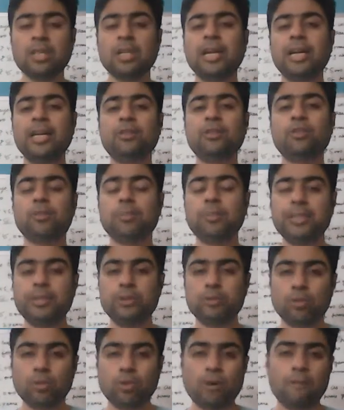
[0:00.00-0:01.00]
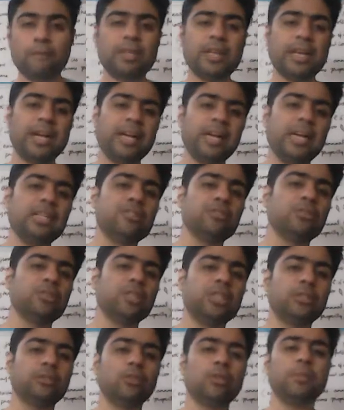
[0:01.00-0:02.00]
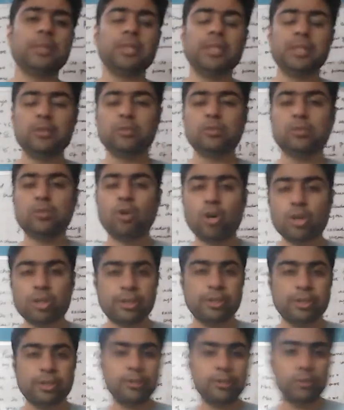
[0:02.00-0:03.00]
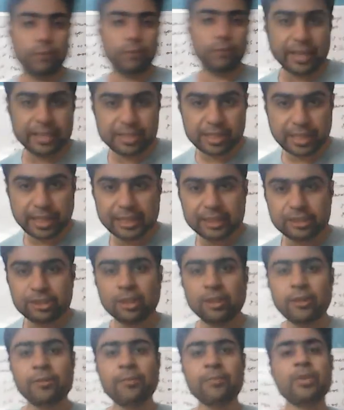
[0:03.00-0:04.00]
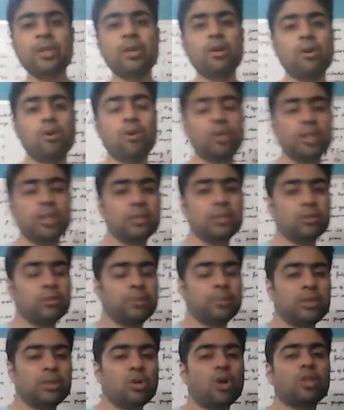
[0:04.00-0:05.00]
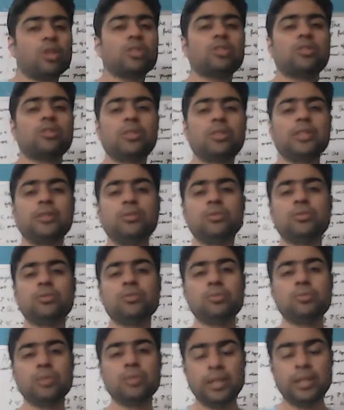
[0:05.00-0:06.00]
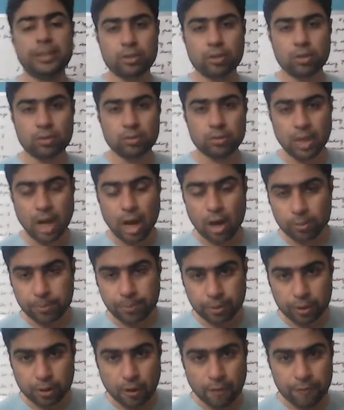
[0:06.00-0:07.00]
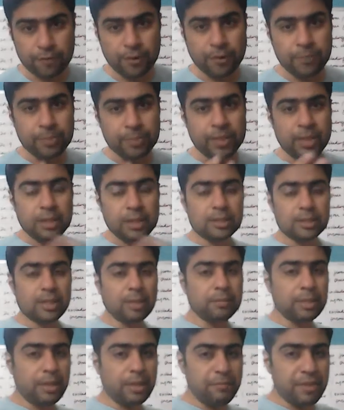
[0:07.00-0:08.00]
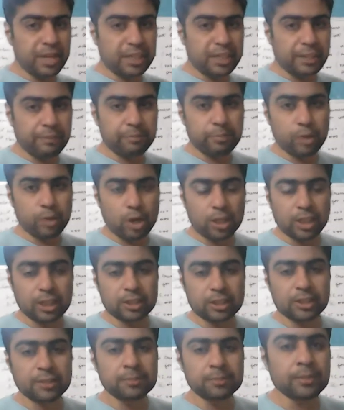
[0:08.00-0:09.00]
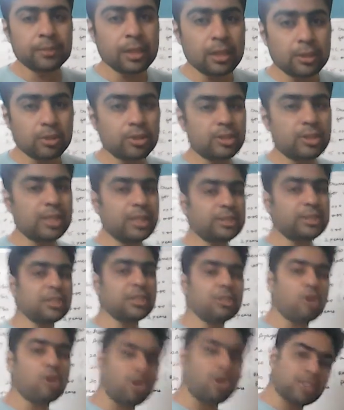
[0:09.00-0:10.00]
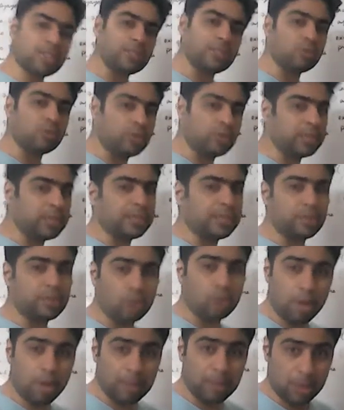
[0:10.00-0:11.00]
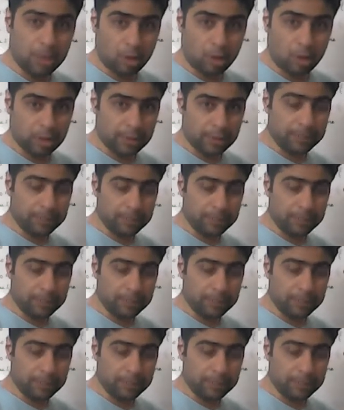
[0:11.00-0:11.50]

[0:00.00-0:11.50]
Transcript: It could be due to overheads, or it could be due to loss due to wastage, or it could be loss due to output of some defective product. So such a loss is known as normal loss.